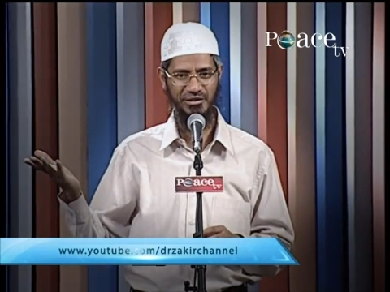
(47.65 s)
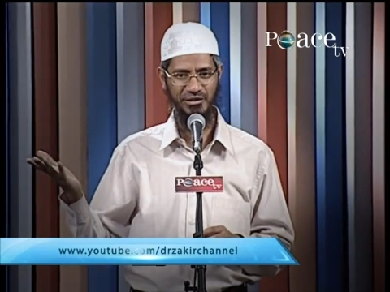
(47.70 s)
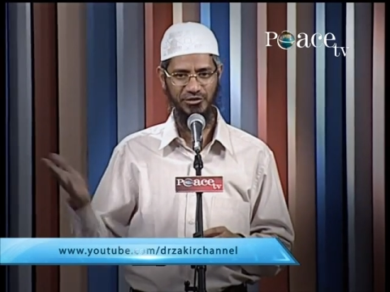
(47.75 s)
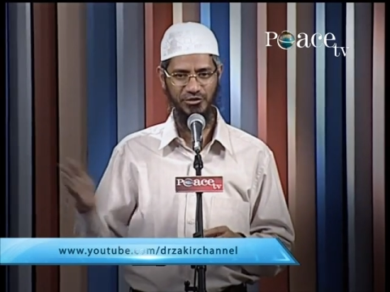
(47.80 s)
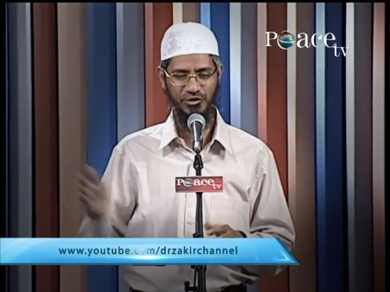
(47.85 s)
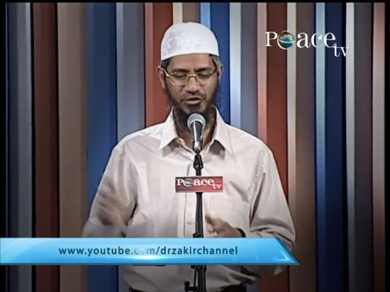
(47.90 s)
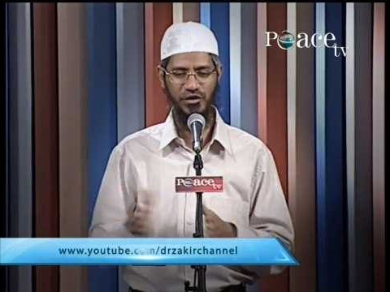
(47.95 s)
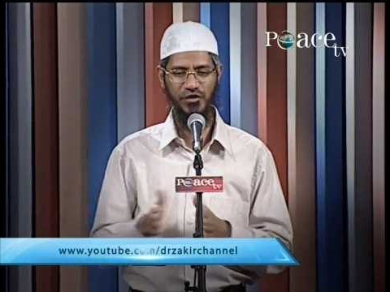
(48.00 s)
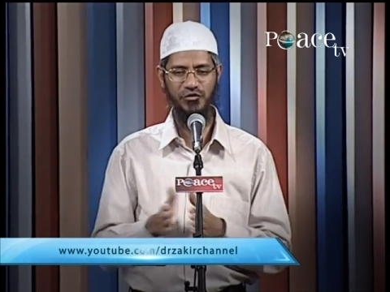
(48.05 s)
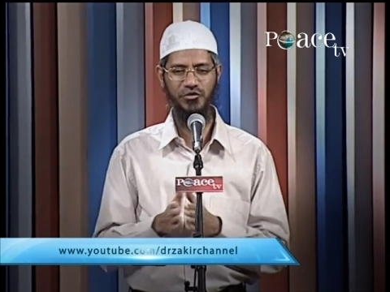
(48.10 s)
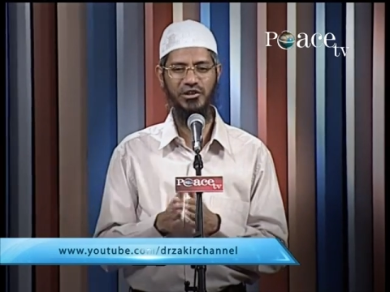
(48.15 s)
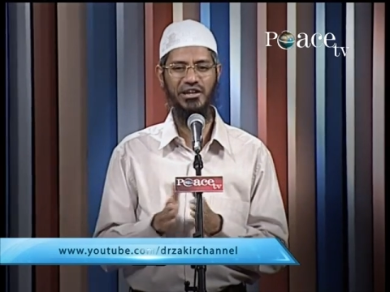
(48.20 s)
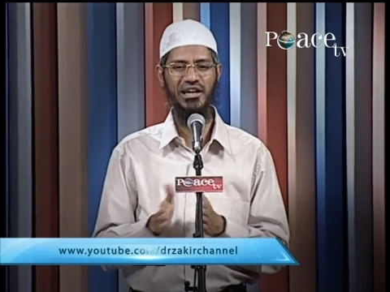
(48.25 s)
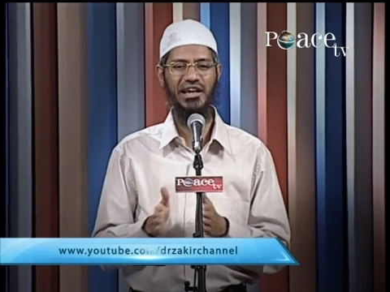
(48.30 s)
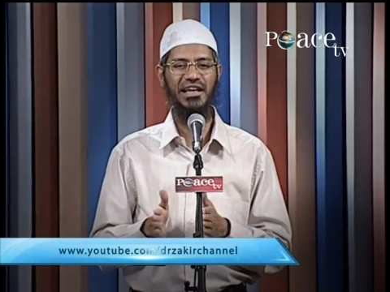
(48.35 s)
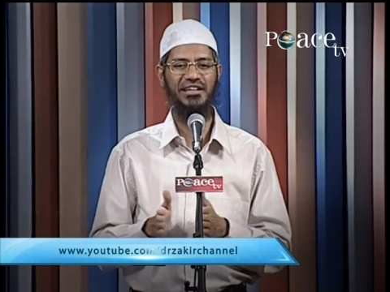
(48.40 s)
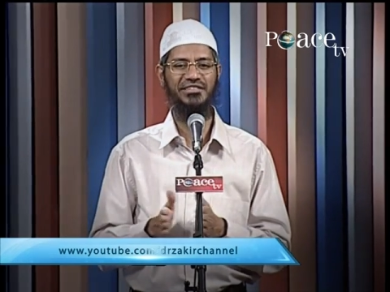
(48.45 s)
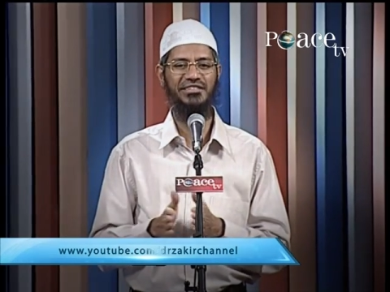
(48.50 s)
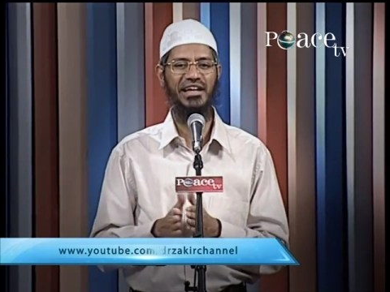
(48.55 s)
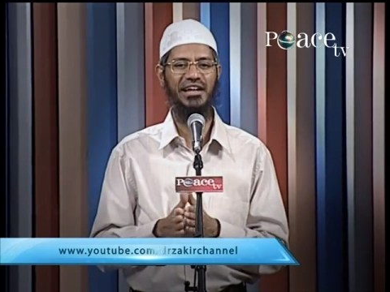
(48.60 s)
So we have to
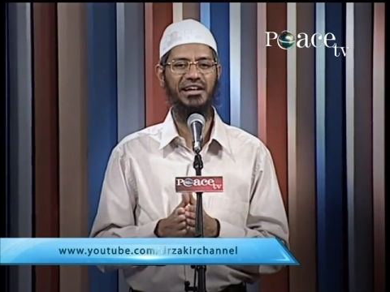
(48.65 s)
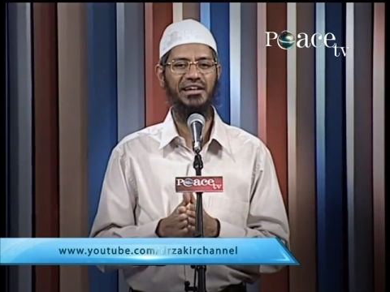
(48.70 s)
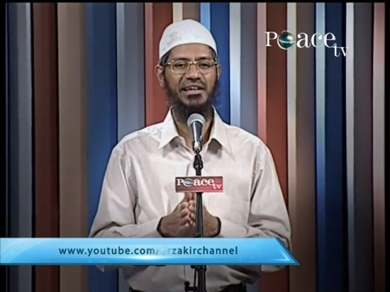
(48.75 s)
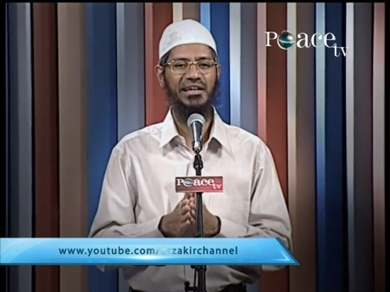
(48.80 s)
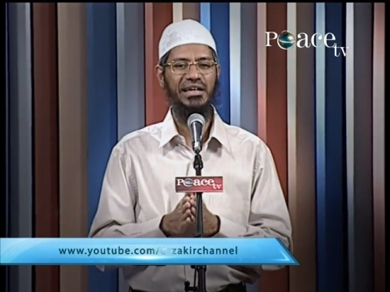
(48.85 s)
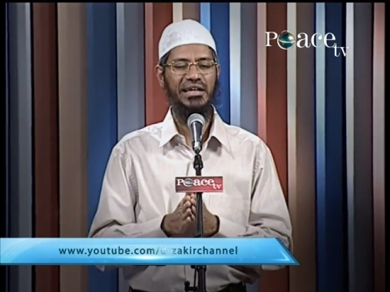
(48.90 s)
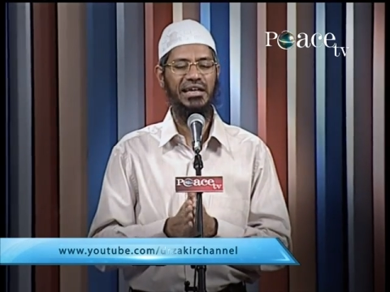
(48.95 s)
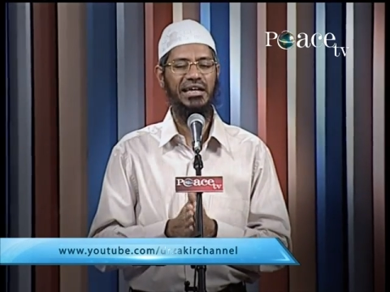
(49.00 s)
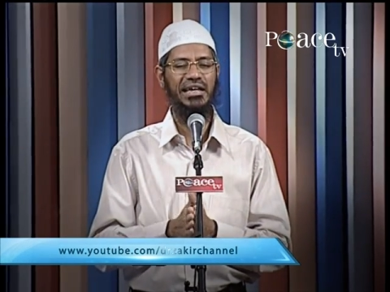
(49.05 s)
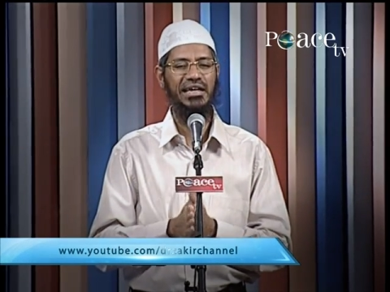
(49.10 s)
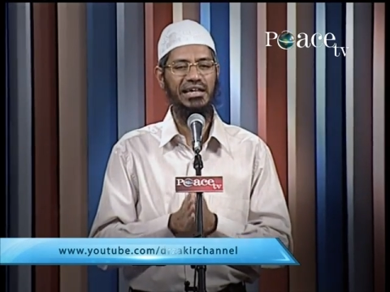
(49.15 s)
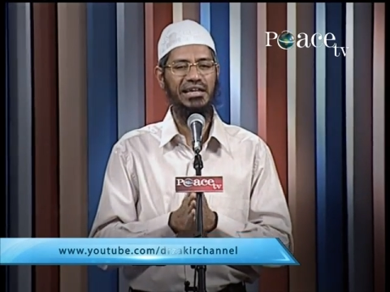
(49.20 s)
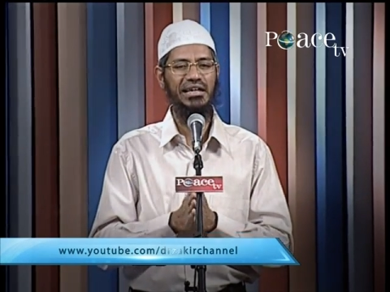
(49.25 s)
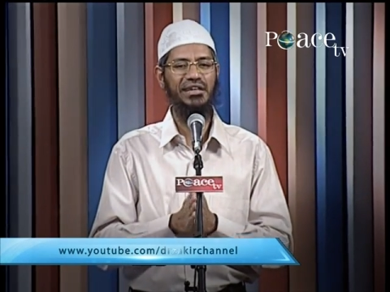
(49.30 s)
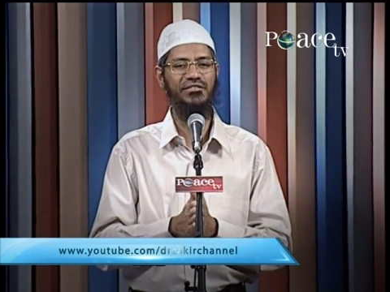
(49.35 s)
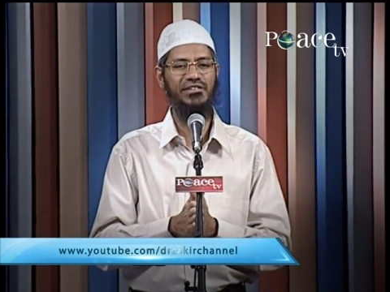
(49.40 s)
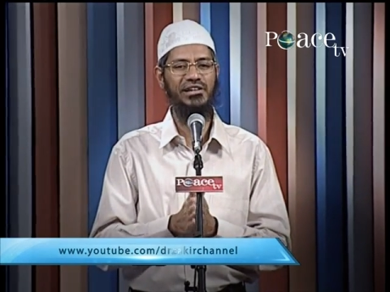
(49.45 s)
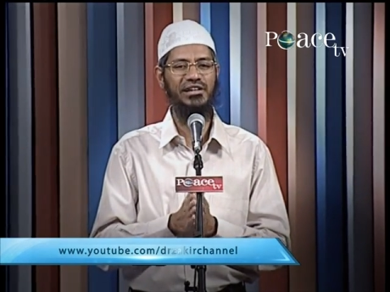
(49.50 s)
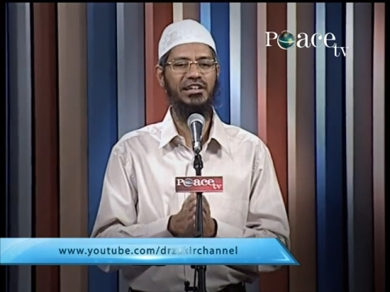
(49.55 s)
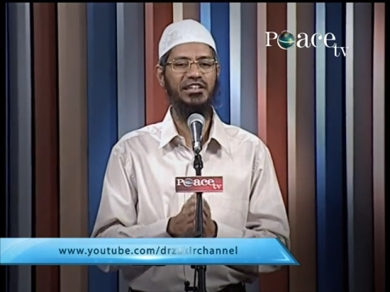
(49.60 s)
realize that killing
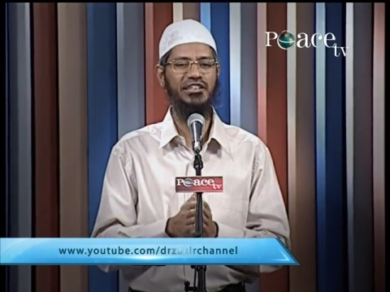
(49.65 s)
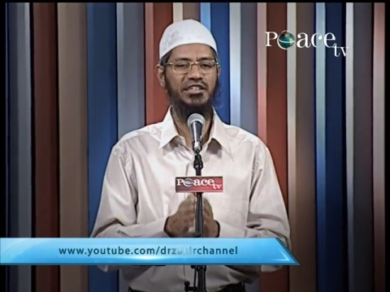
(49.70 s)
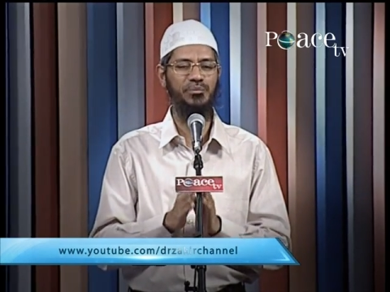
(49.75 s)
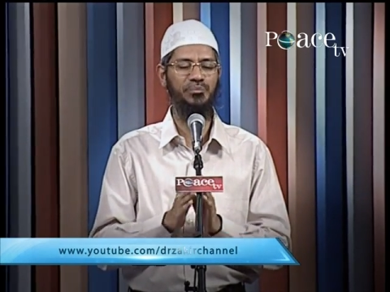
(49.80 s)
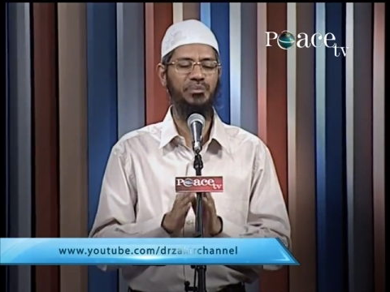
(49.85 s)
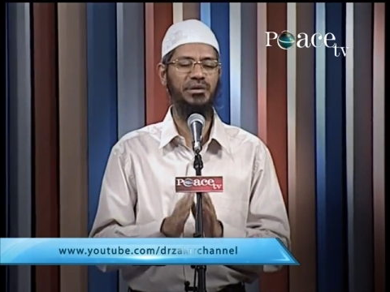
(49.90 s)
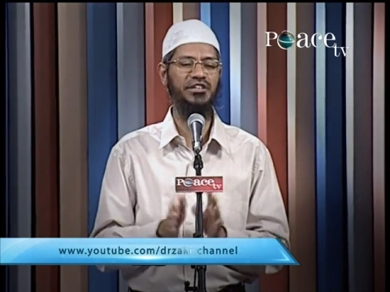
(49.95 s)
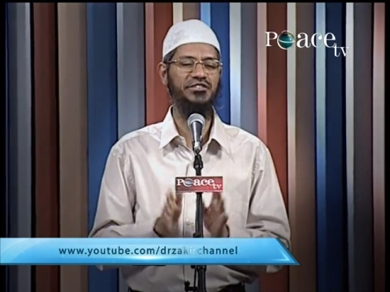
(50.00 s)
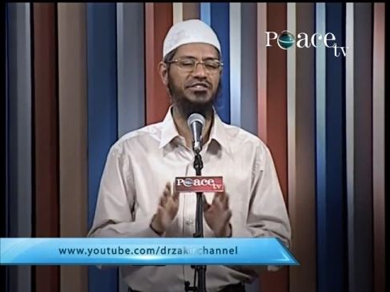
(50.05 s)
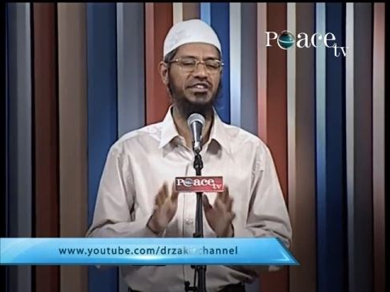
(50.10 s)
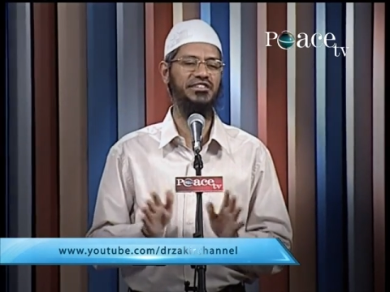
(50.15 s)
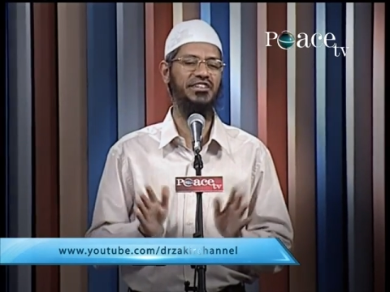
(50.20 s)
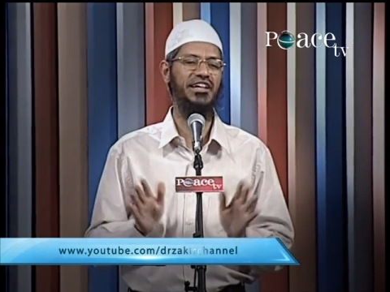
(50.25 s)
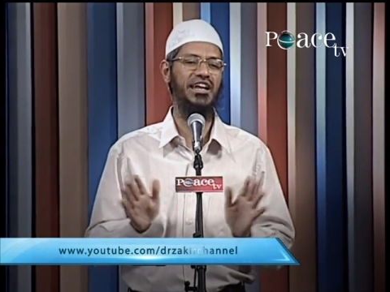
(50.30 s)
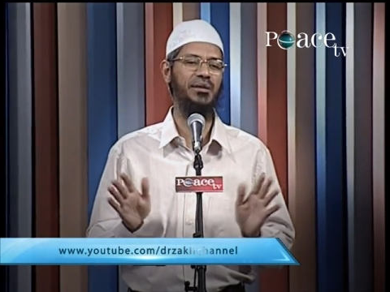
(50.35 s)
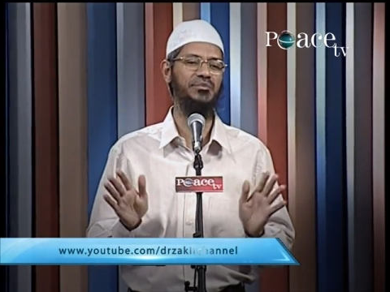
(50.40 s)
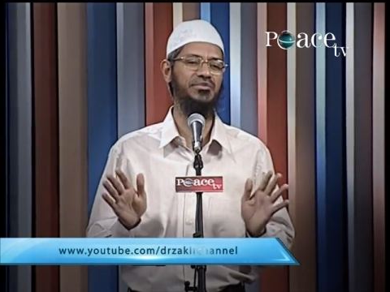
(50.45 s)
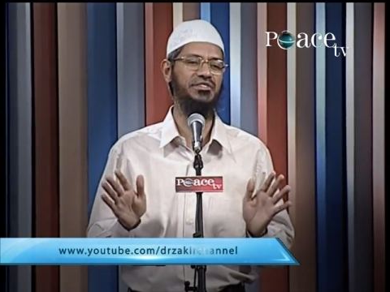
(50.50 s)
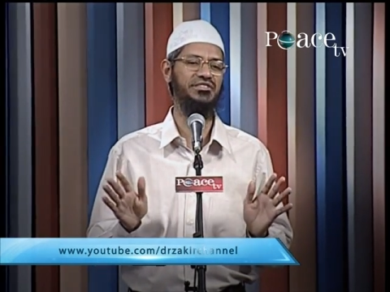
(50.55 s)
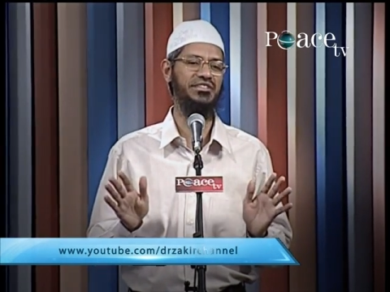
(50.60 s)
living creature per se is
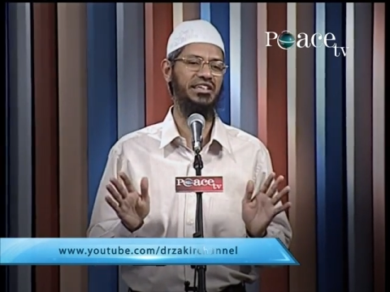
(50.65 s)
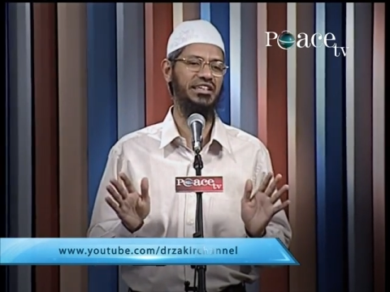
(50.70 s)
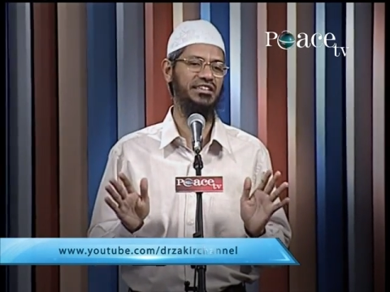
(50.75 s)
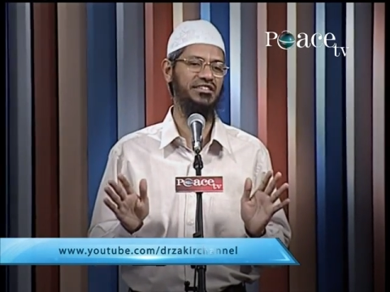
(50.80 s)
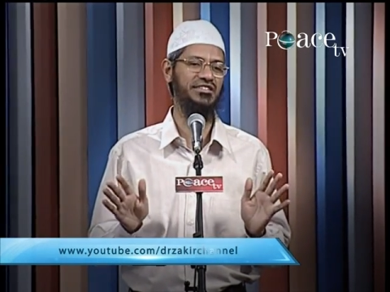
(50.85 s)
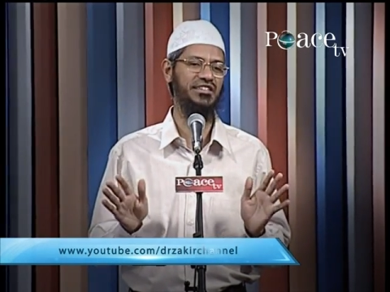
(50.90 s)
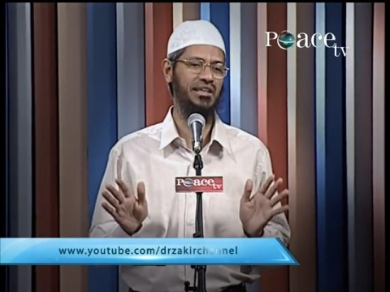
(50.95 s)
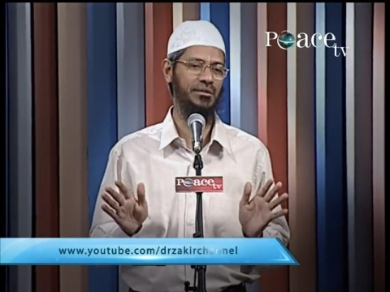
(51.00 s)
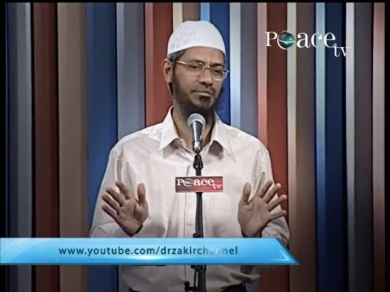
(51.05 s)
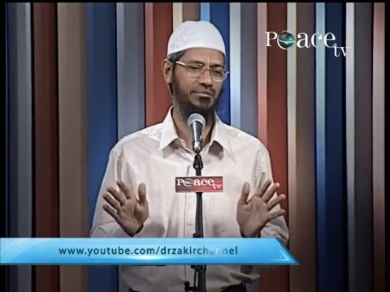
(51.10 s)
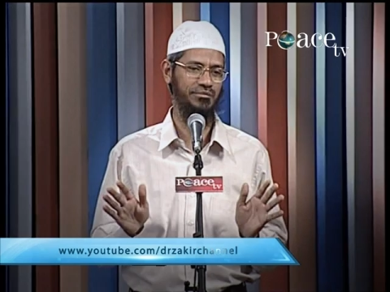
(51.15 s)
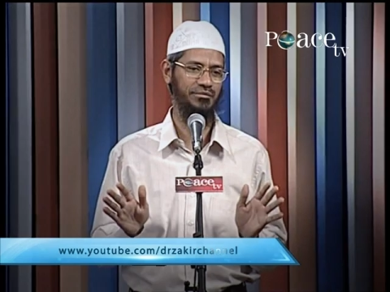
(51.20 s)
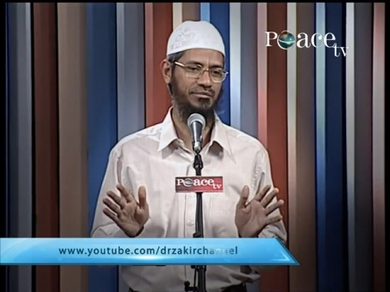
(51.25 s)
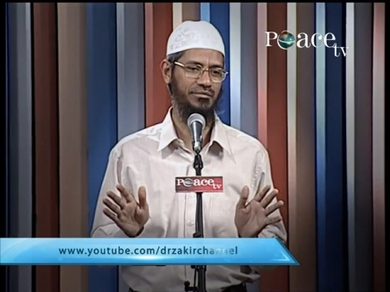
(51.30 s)
haram sister in Islam.